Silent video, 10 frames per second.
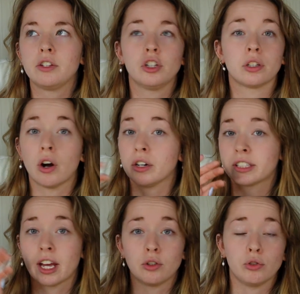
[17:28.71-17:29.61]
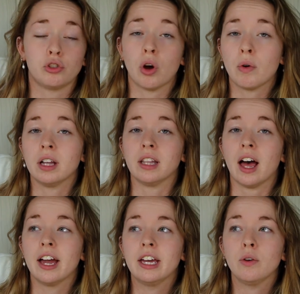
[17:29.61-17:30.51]
just our schedules don't
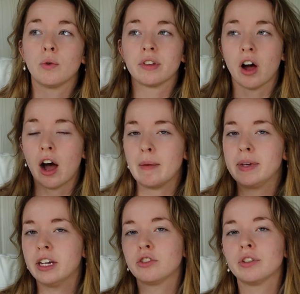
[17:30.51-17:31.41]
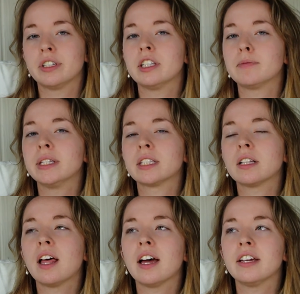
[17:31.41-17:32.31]
align or the hobby interest is
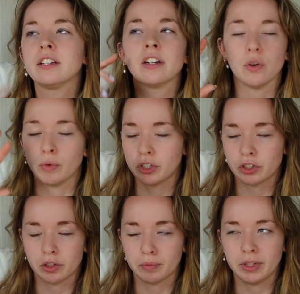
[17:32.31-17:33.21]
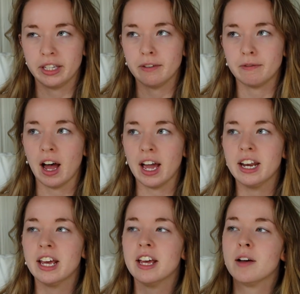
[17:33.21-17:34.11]
misaligned, which is completely
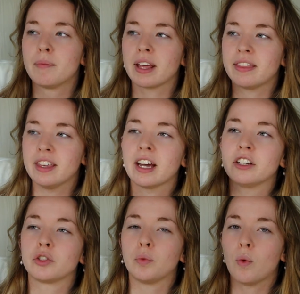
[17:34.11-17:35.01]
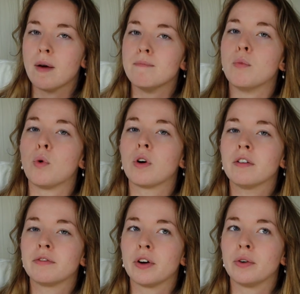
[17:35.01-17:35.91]
fine. But I think I just want
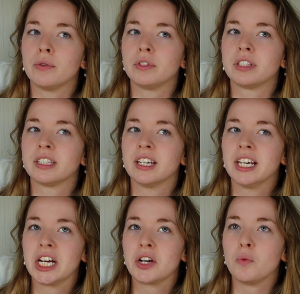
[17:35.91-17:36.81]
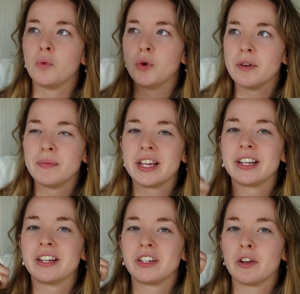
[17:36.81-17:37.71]
more of those
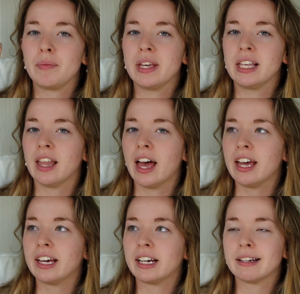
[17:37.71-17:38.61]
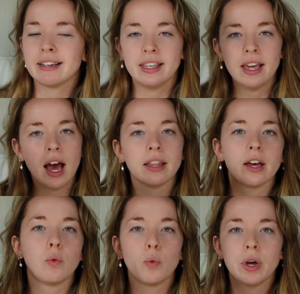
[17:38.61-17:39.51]
women to be like, yeah,
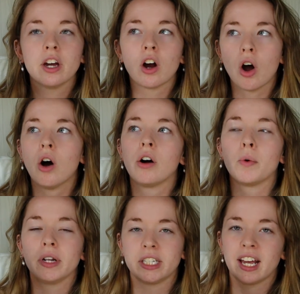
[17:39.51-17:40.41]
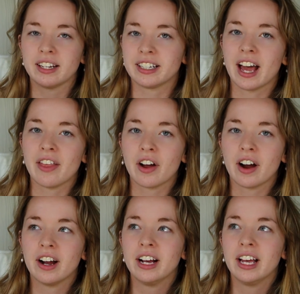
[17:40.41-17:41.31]
like we are all going to get
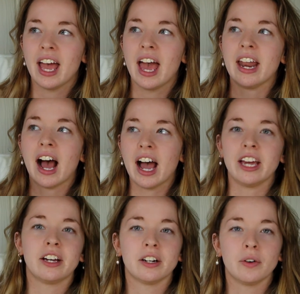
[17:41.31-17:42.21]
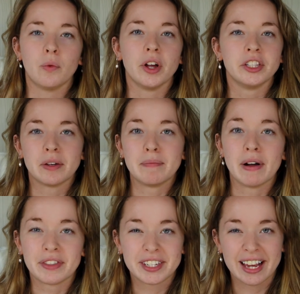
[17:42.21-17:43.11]
together and hike once a
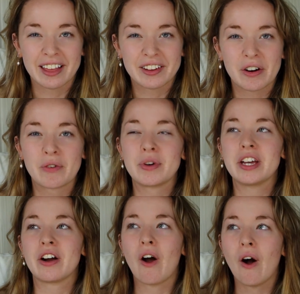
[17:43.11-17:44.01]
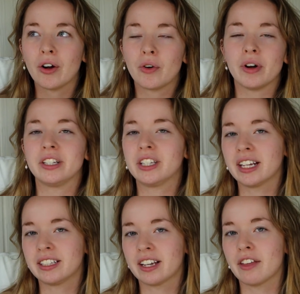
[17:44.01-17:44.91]
month together, or we are all going to
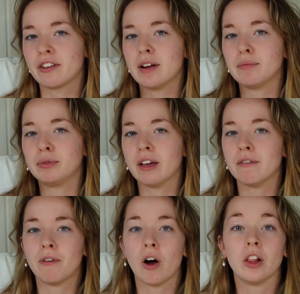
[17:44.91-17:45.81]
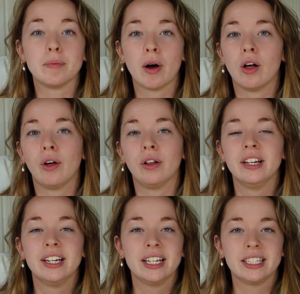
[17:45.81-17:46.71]
get together and play volleyball
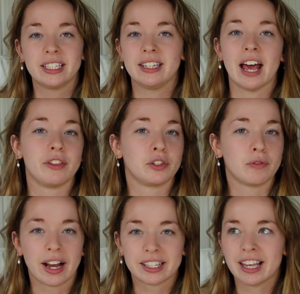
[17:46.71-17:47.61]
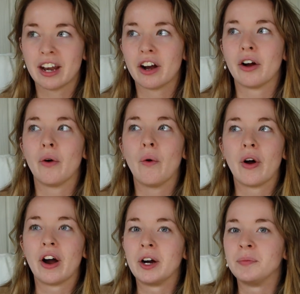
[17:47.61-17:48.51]
at this rec center,
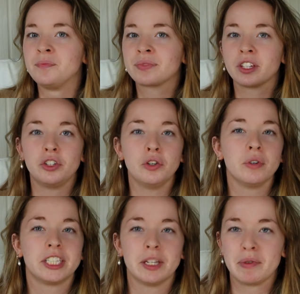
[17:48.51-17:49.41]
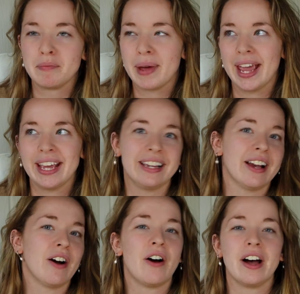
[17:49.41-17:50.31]
or do a sip and
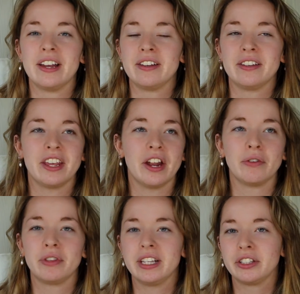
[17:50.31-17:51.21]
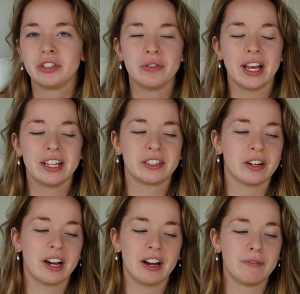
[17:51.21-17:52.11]
paint on, these 2 days
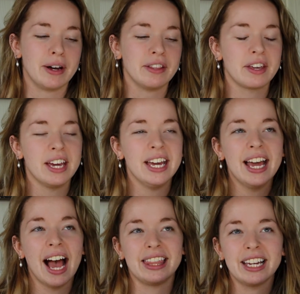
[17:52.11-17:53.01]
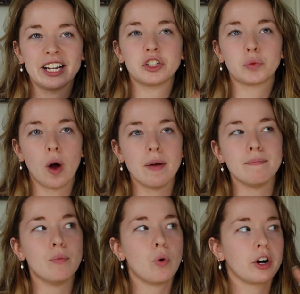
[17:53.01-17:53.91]
a month. I think I just want
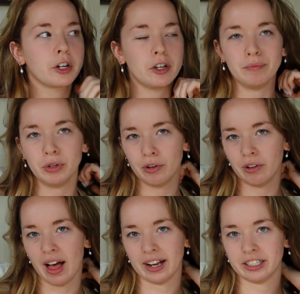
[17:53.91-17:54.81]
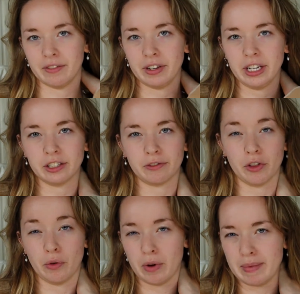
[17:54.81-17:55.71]
more communal activities
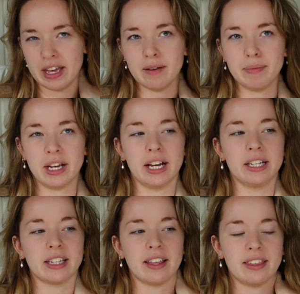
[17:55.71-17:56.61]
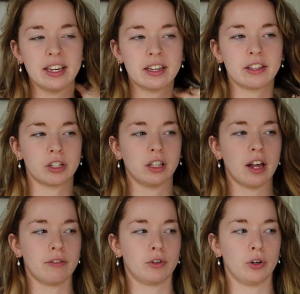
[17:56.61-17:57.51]
for the women because I think there's a
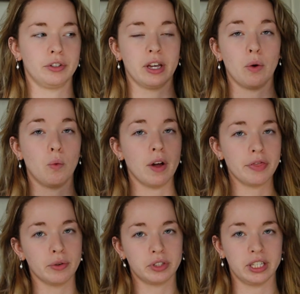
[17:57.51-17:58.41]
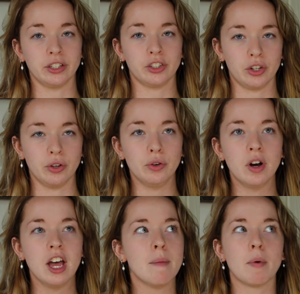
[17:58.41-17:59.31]
lot of girls that want those things
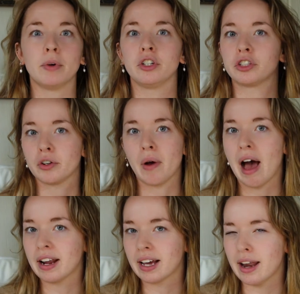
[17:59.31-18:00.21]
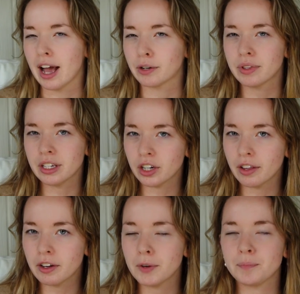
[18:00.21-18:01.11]
too, but we just don't know how to connect with each
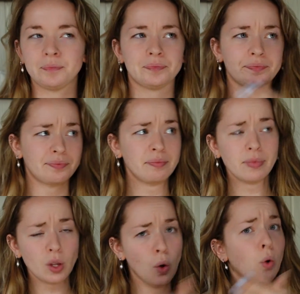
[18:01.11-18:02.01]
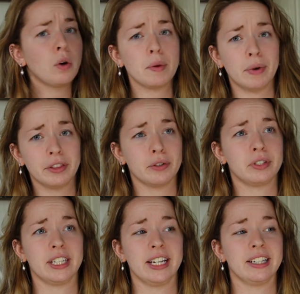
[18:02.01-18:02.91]
other. Or we want
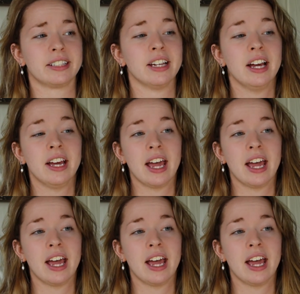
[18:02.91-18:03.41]
those things,